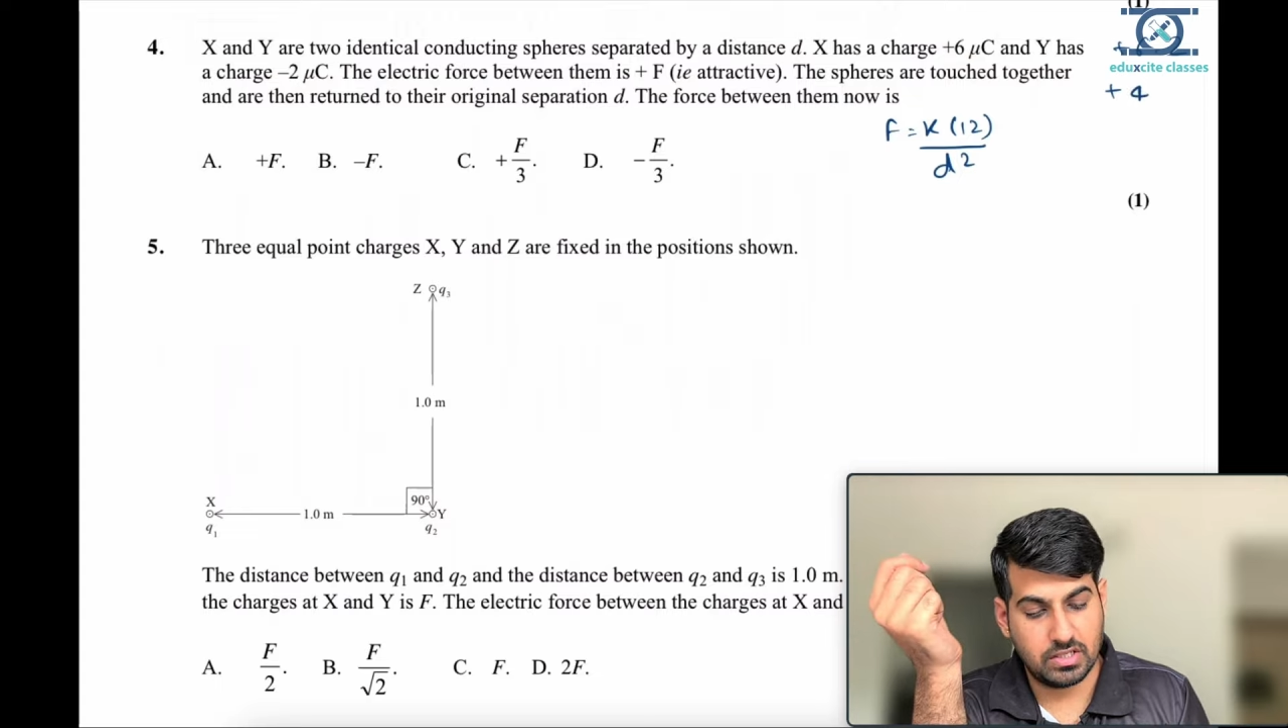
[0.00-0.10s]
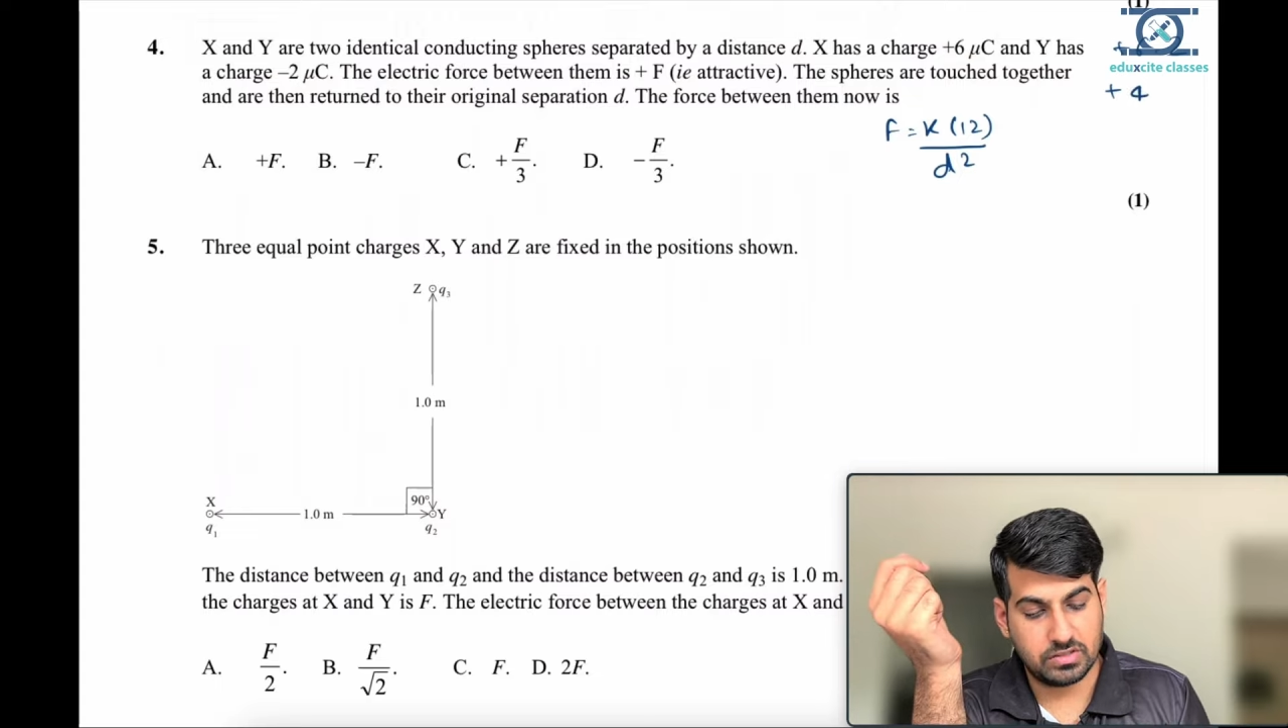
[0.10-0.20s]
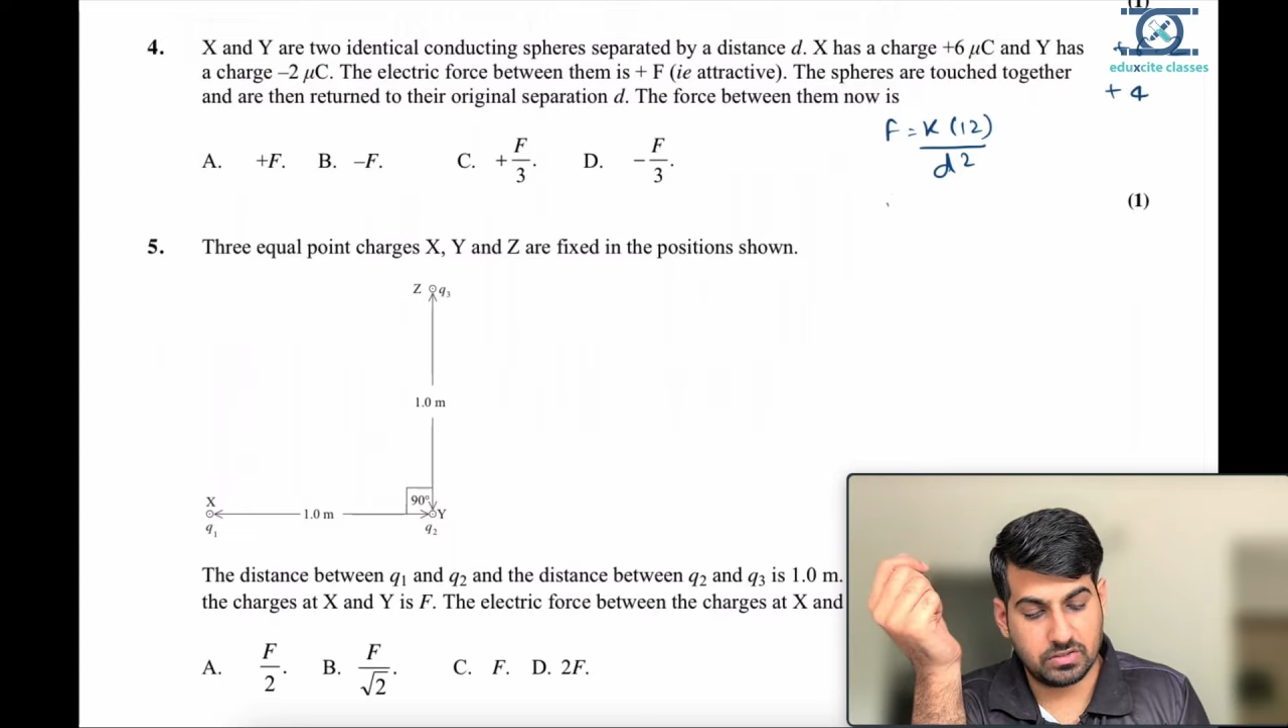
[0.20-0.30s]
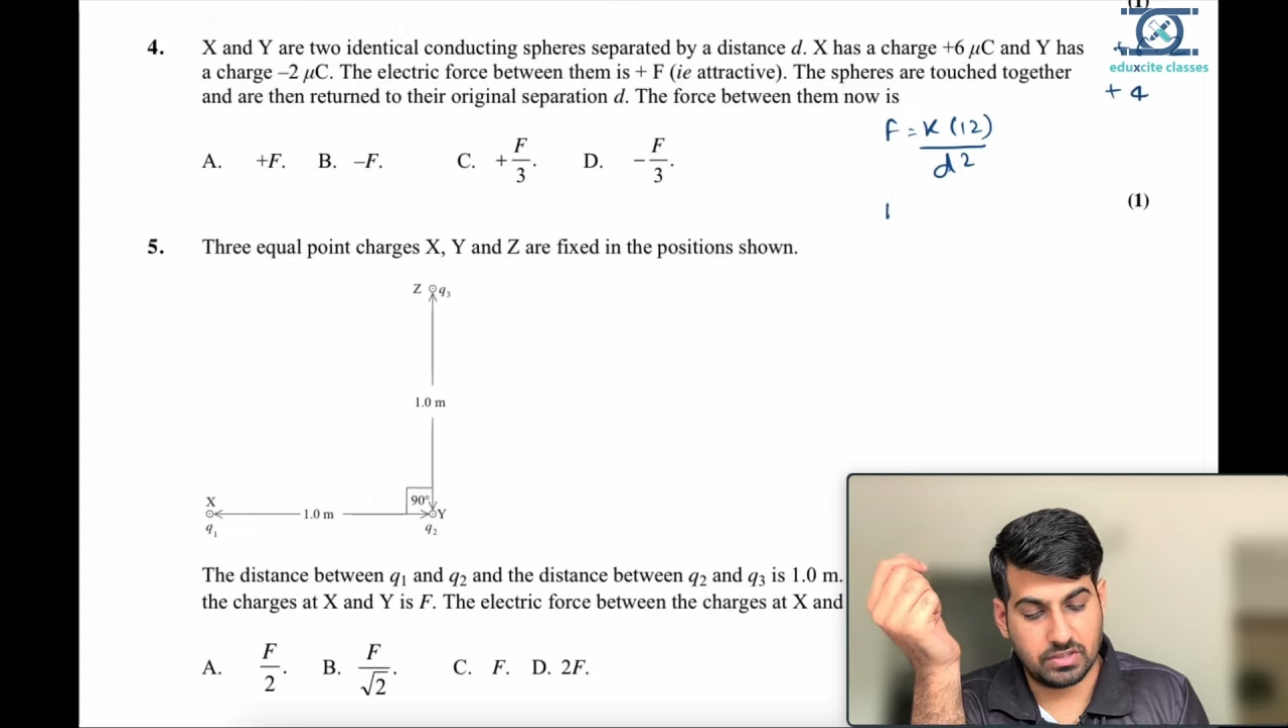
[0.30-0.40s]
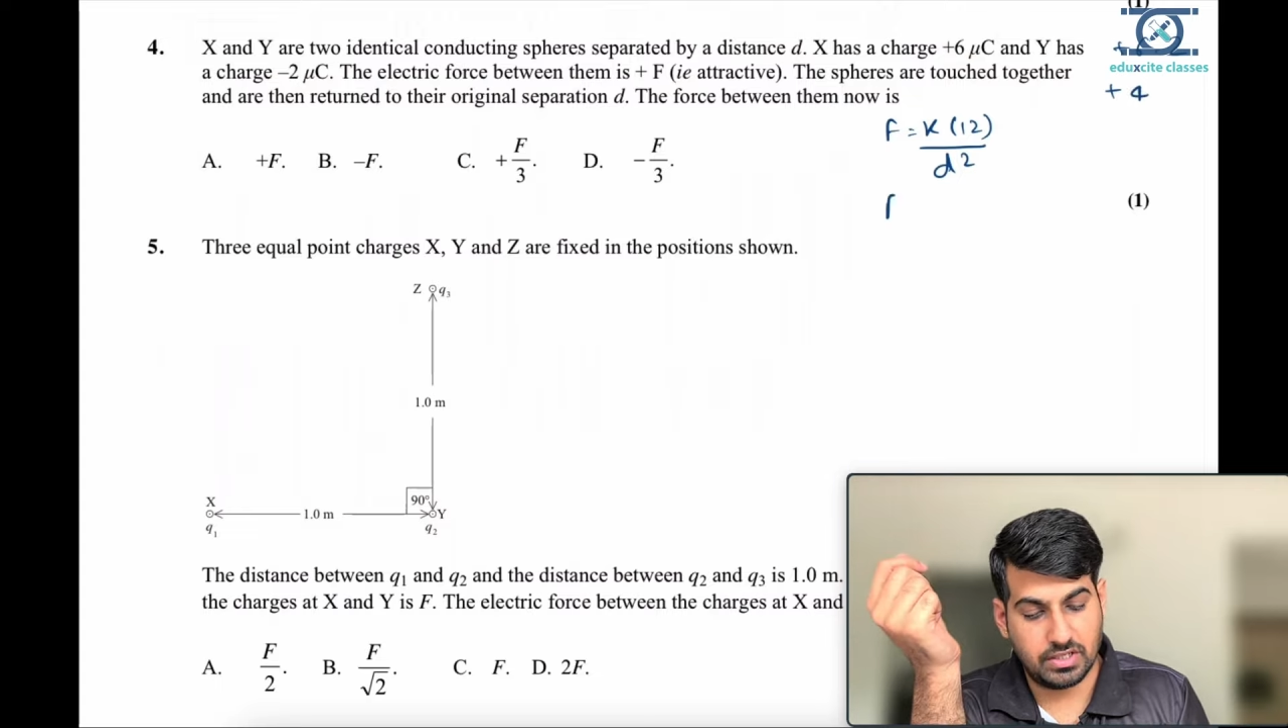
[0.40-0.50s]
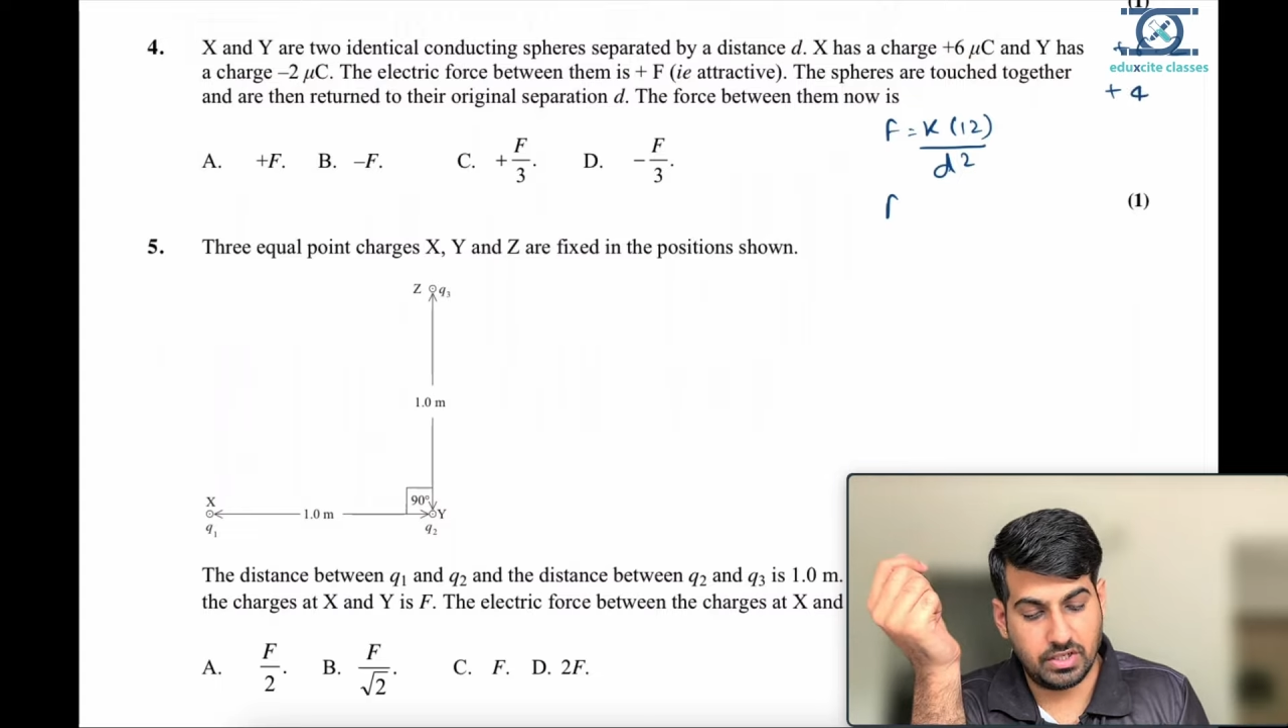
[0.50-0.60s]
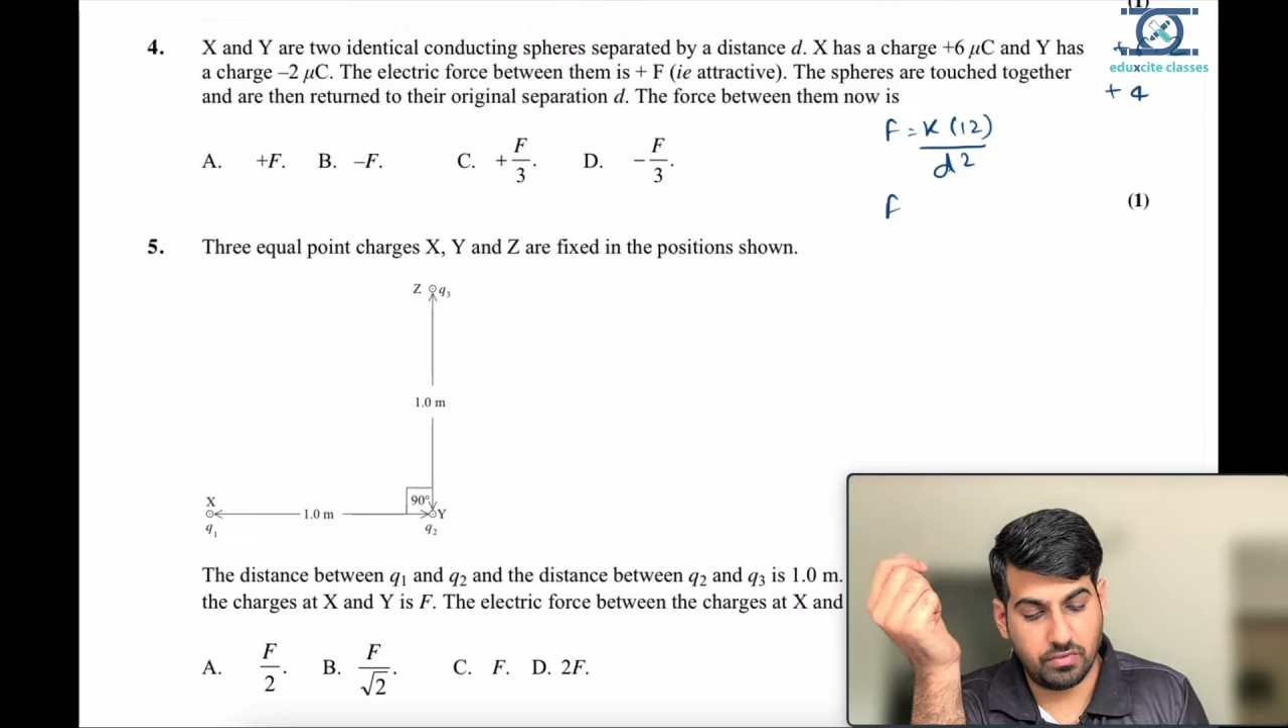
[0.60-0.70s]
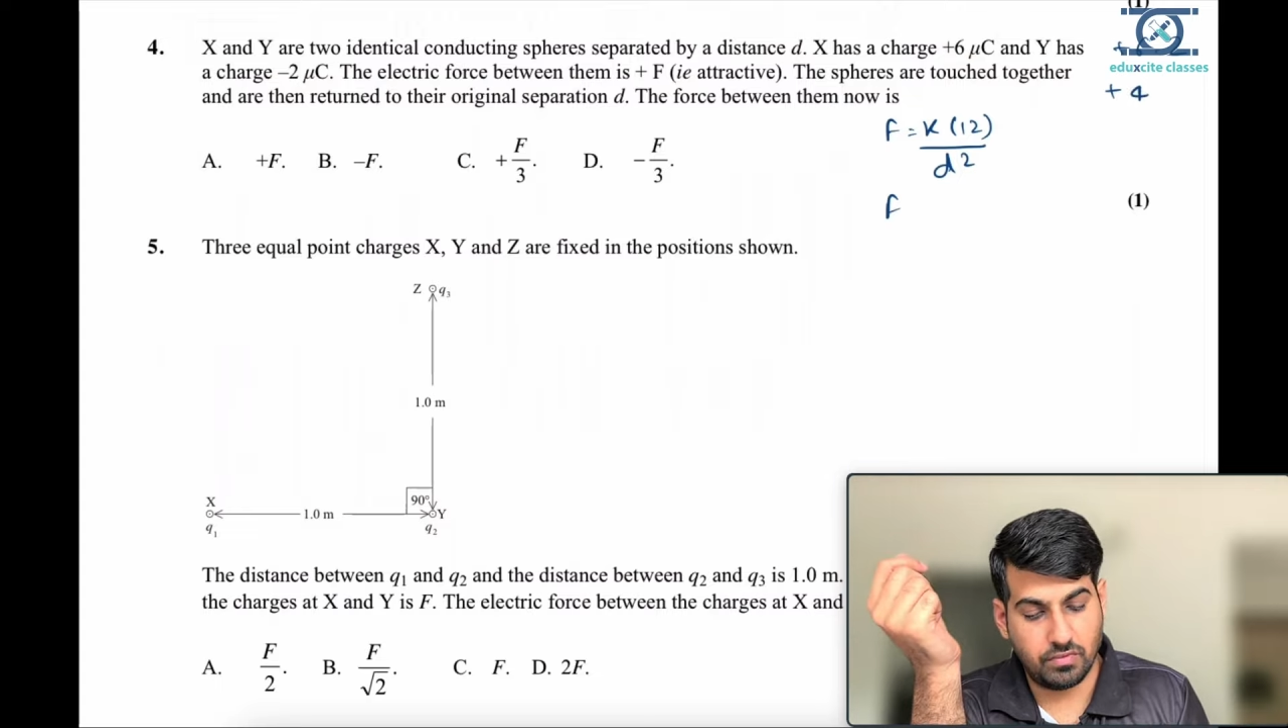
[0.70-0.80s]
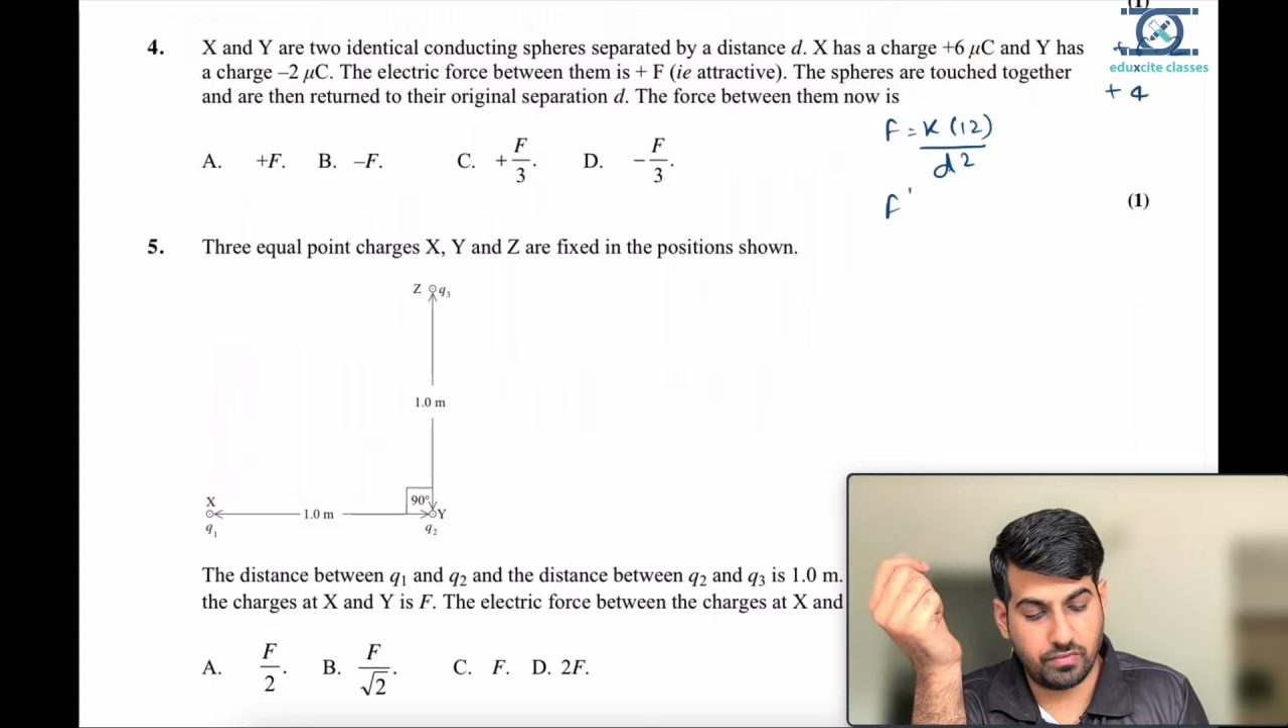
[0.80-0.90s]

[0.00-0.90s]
So the new